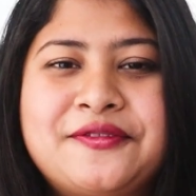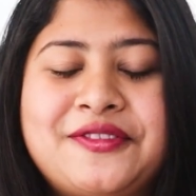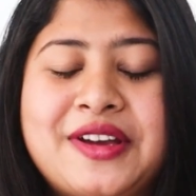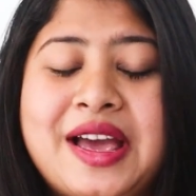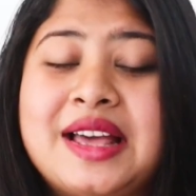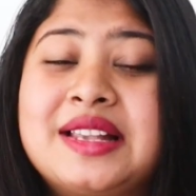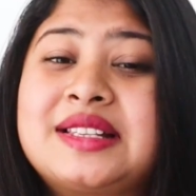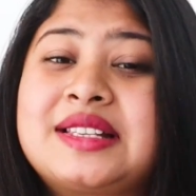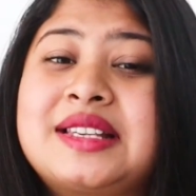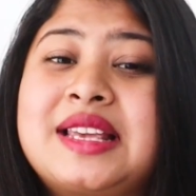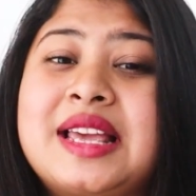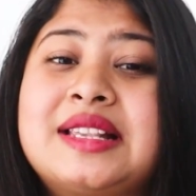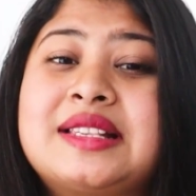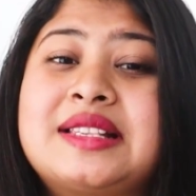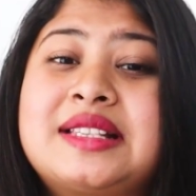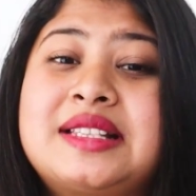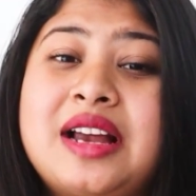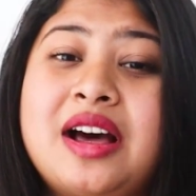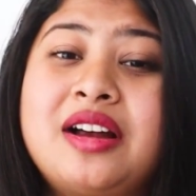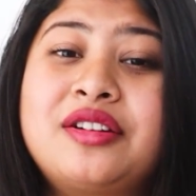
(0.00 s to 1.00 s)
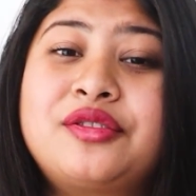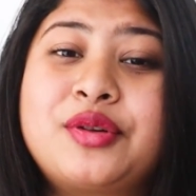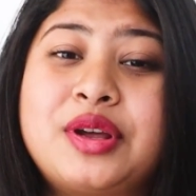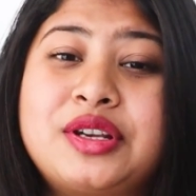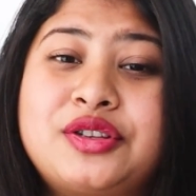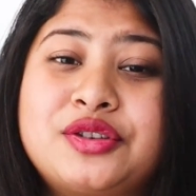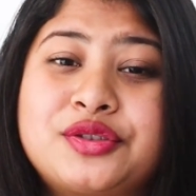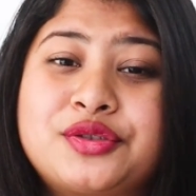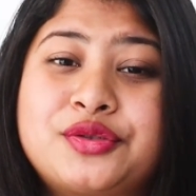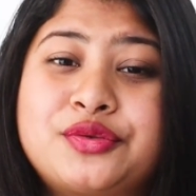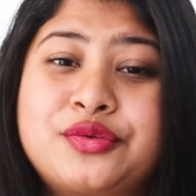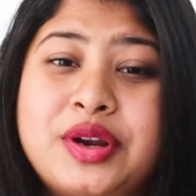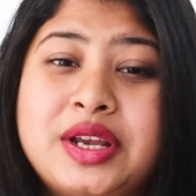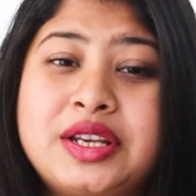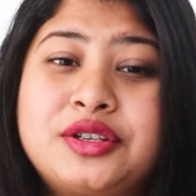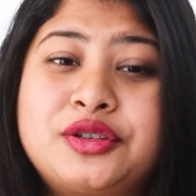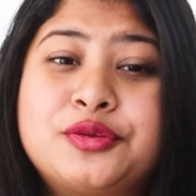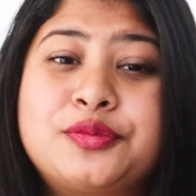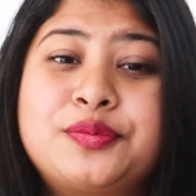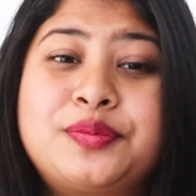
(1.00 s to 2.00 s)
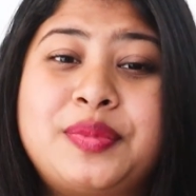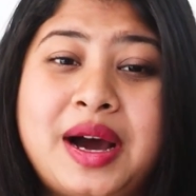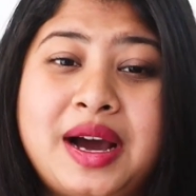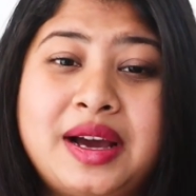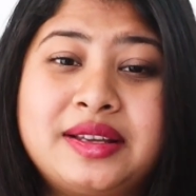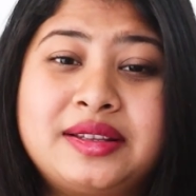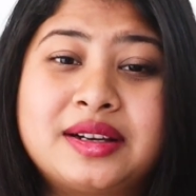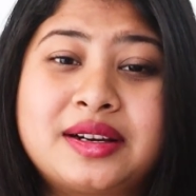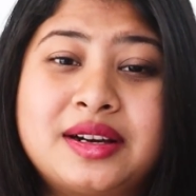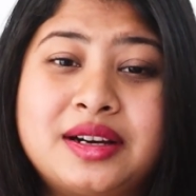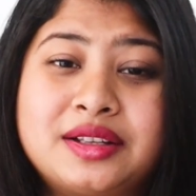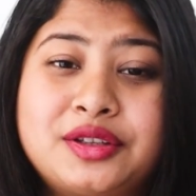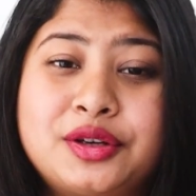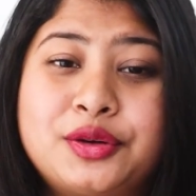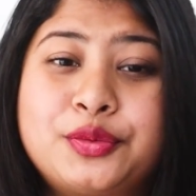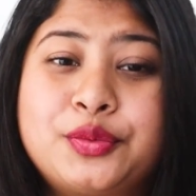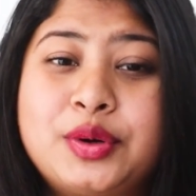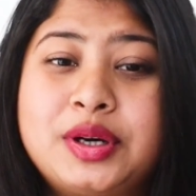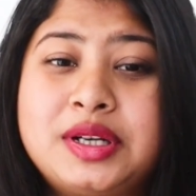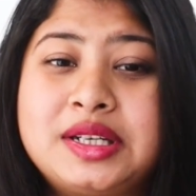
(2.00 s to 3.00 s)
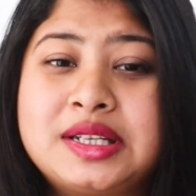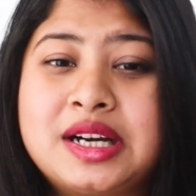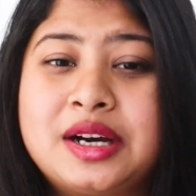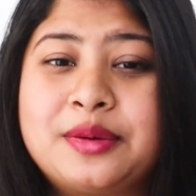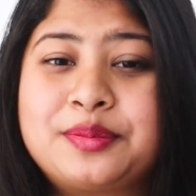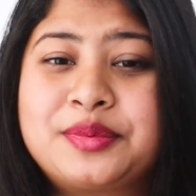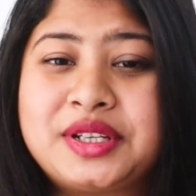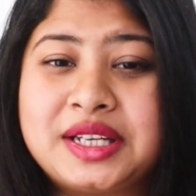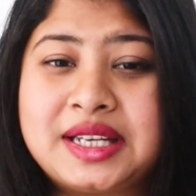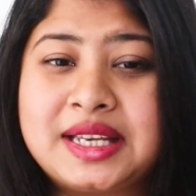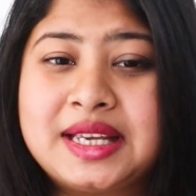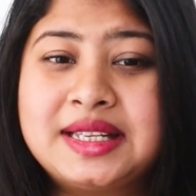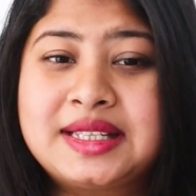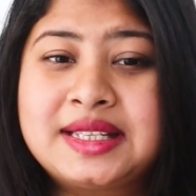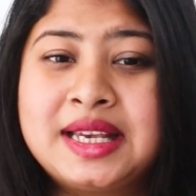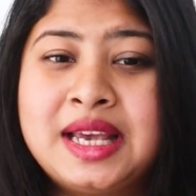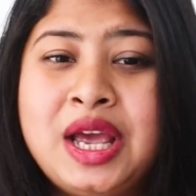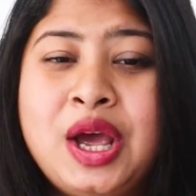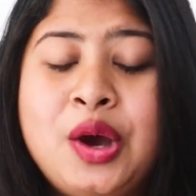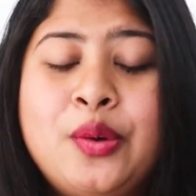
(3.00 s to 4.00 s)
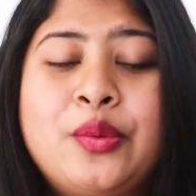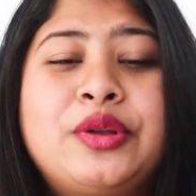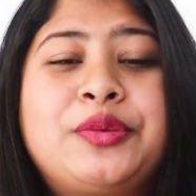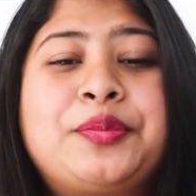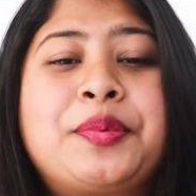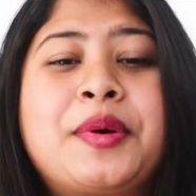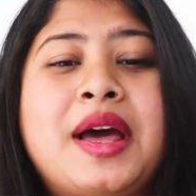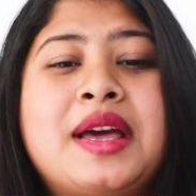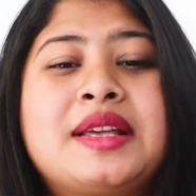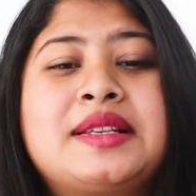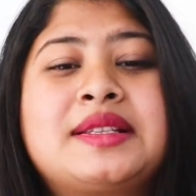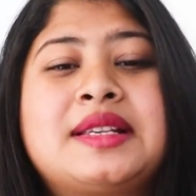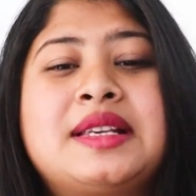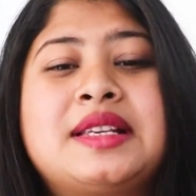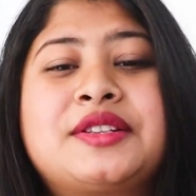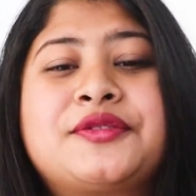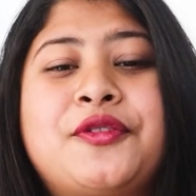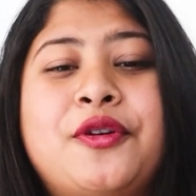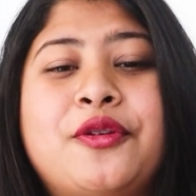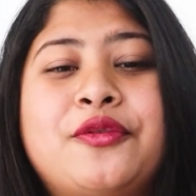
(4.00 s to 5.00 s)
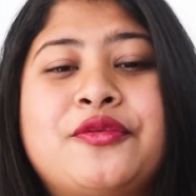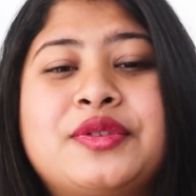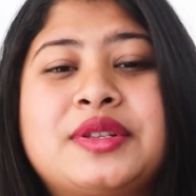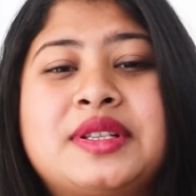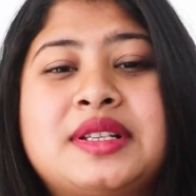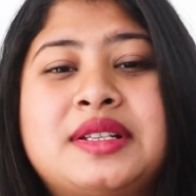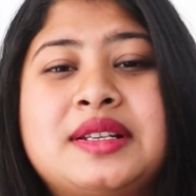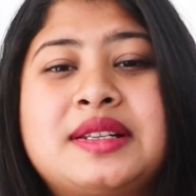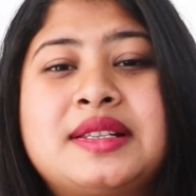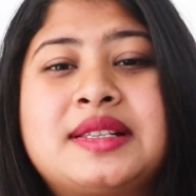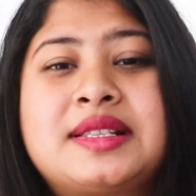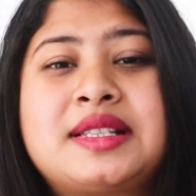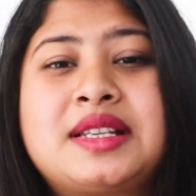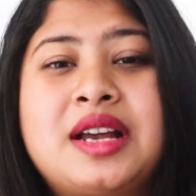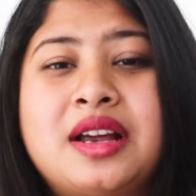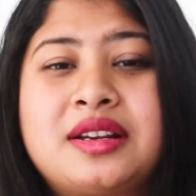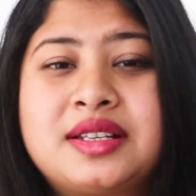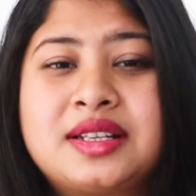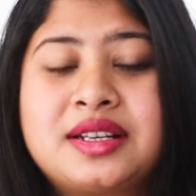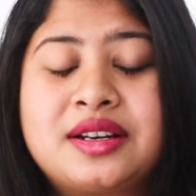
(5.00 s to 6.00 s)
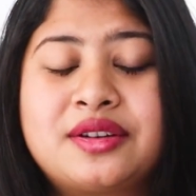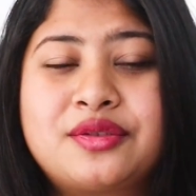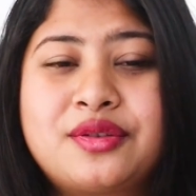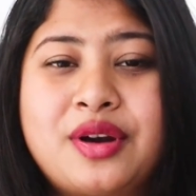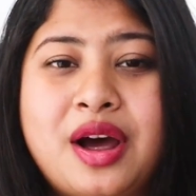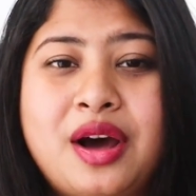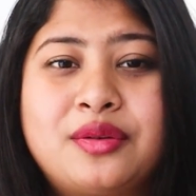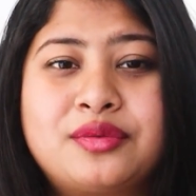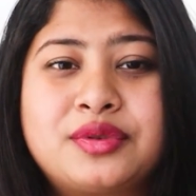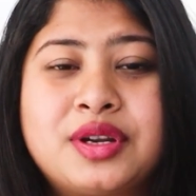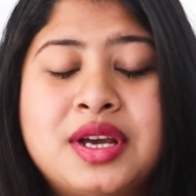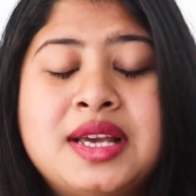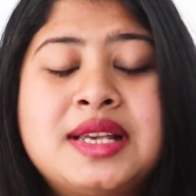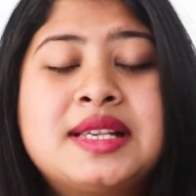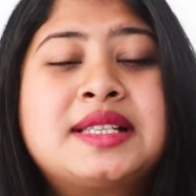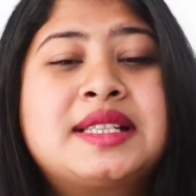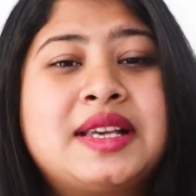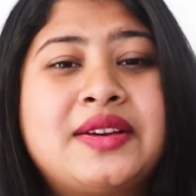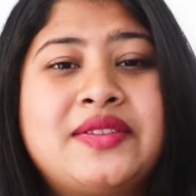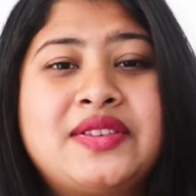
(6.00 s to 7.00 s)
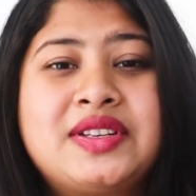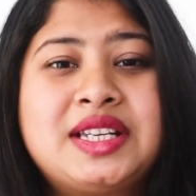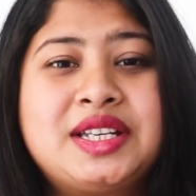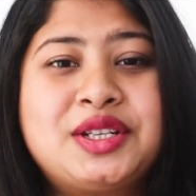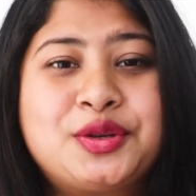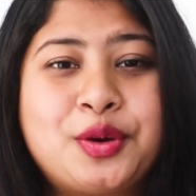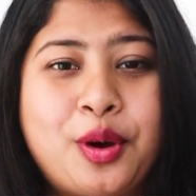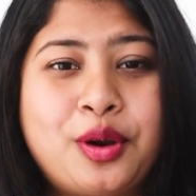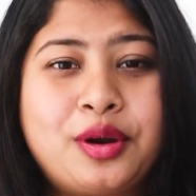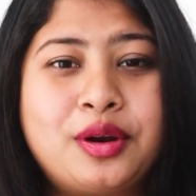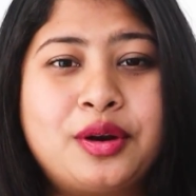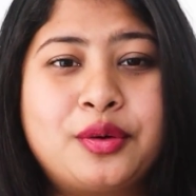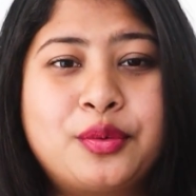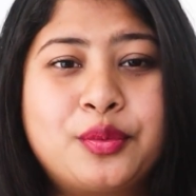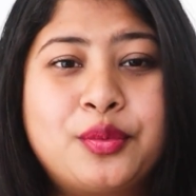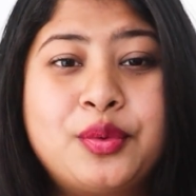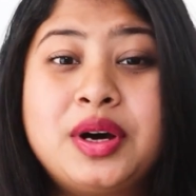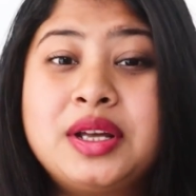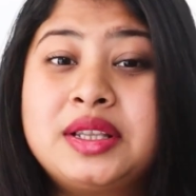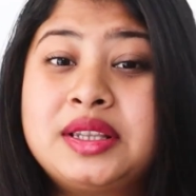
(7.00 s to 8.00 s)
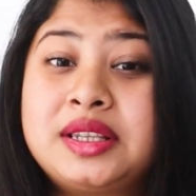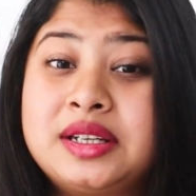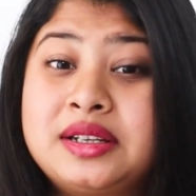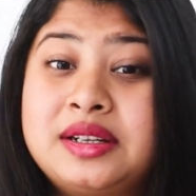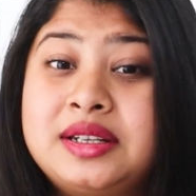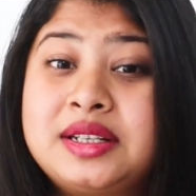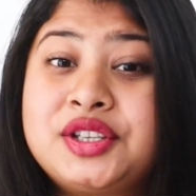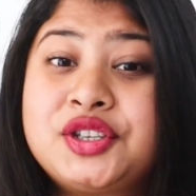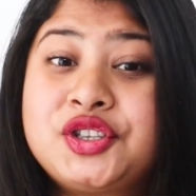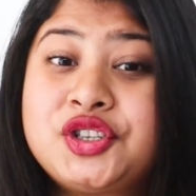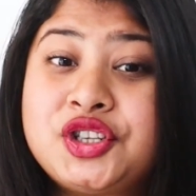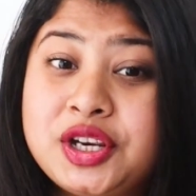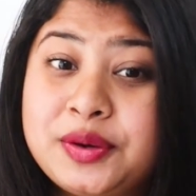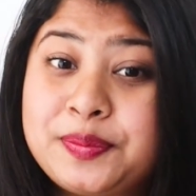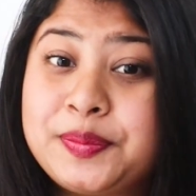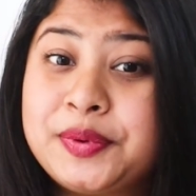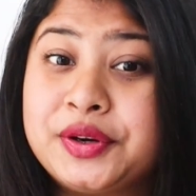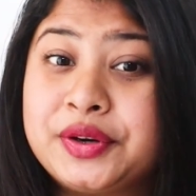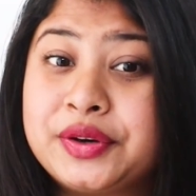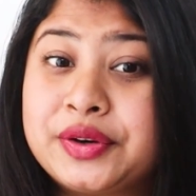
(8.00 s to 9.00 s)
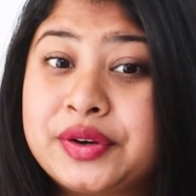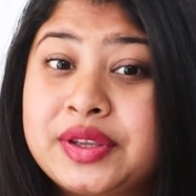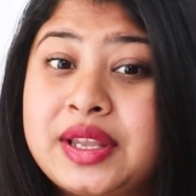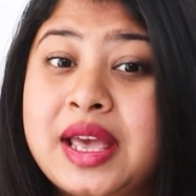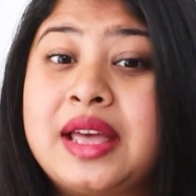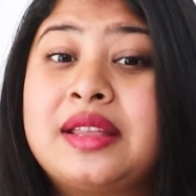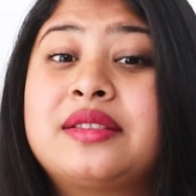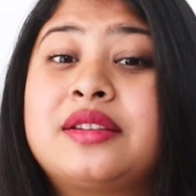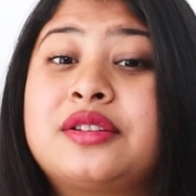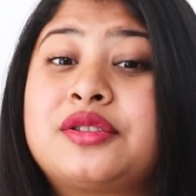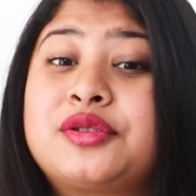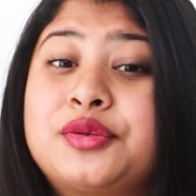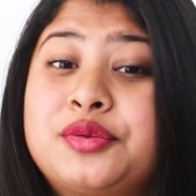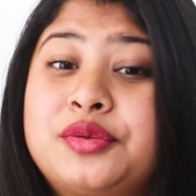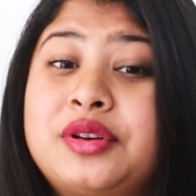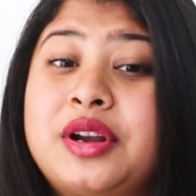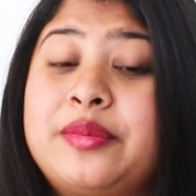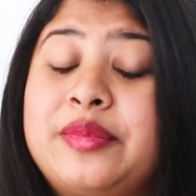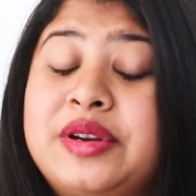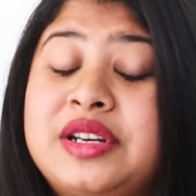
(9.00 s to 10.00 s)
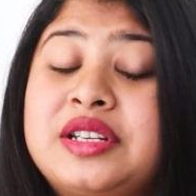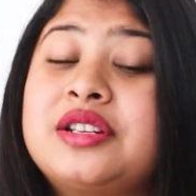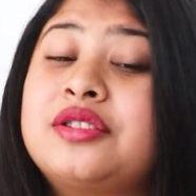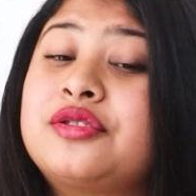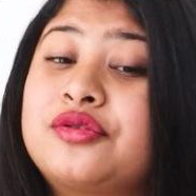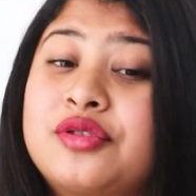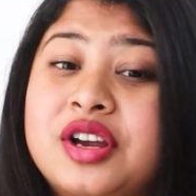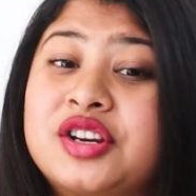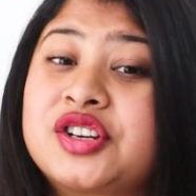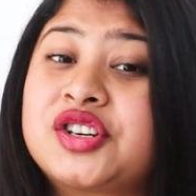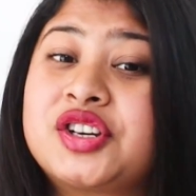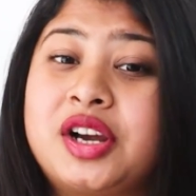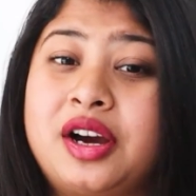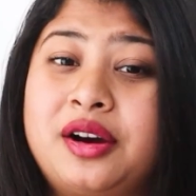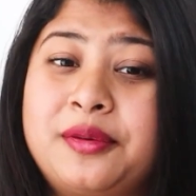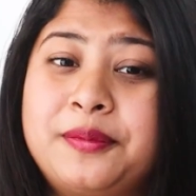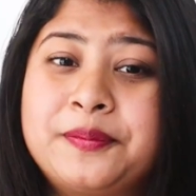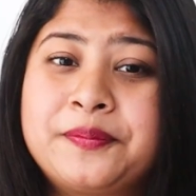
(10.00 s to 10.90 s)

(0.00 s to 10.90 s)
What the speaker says: Fans can start registering to buy the Qatar World Cup tickets with prices for visitors starting around $70, 1/3 cheaper than the tournament in Russia.